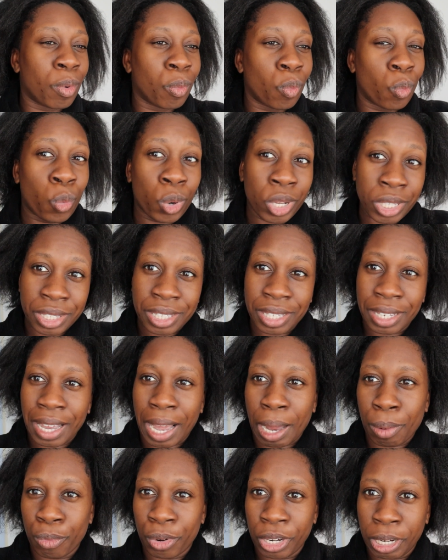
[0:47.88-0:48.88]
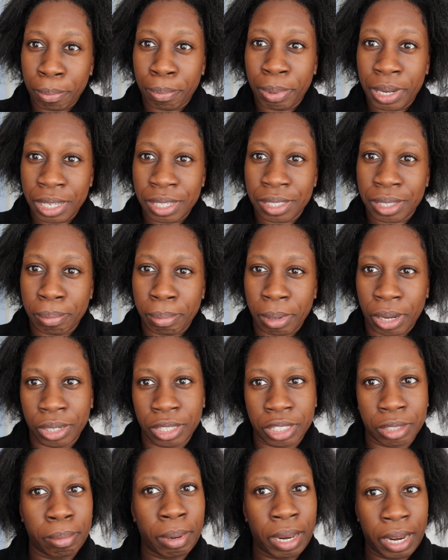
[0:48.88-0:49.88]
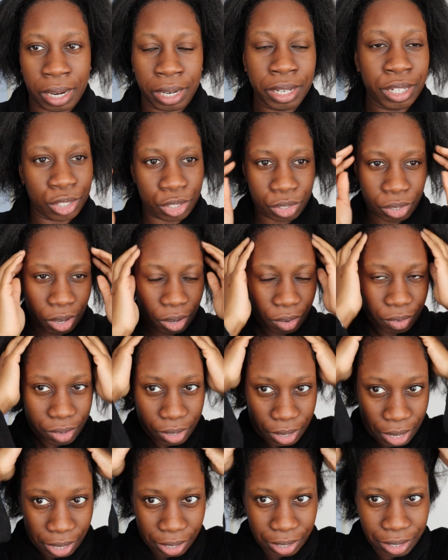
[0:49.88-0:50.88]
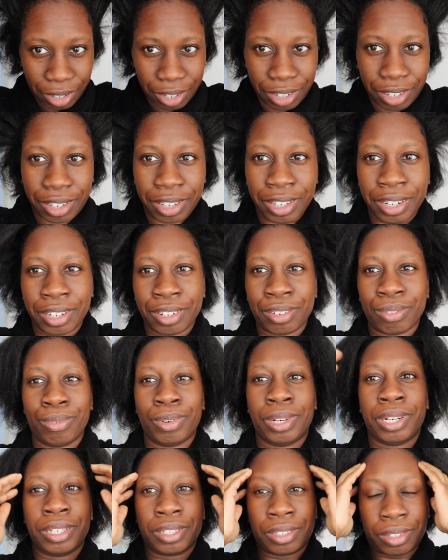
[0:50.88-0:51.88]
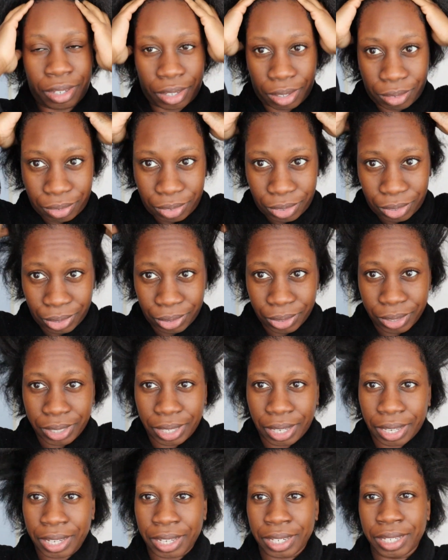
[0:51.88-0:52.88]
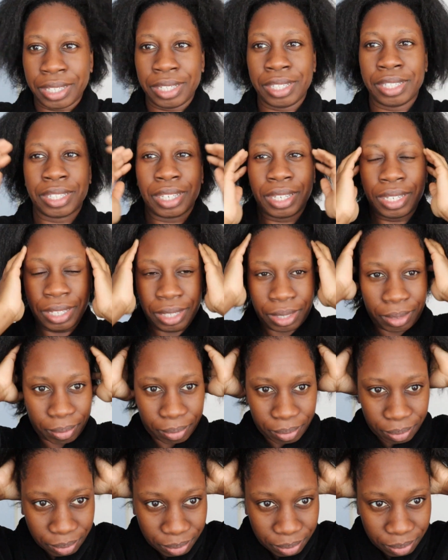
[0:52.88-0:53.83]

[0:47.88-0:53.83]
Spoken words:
One thing I'm really pleased about is my hair is soft. Like, it is really soft. Look, I can easily